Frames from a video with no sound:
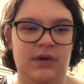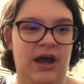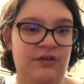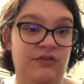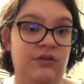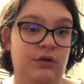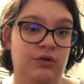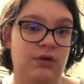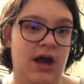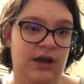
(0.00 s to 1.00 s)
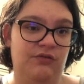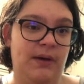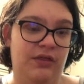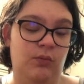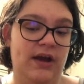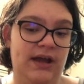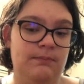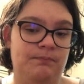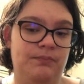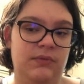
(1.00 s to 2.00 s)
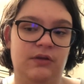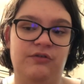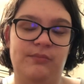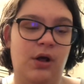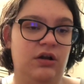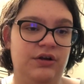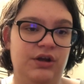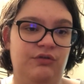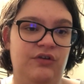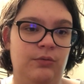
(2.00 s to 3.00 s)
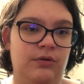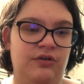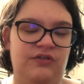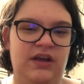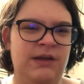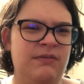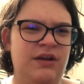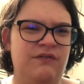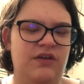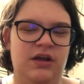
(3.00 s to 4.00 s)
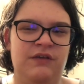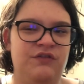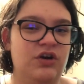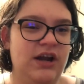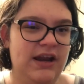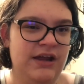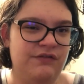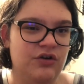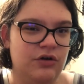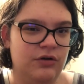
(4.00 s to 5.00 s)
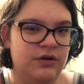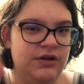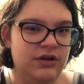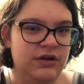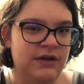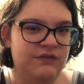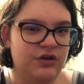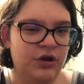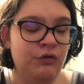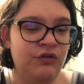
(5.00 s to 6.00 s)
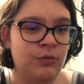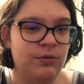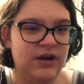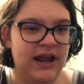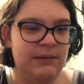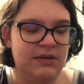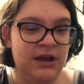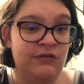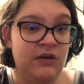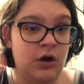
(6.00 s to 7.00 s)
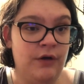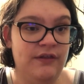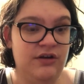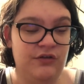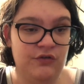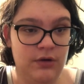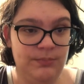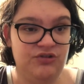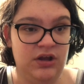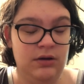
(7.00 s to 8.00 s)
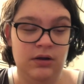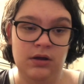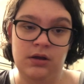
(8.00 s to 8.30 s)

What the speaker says: I salute you guys, by the way. Smaller YouTubers, even if your YouTuber name isn't on the description,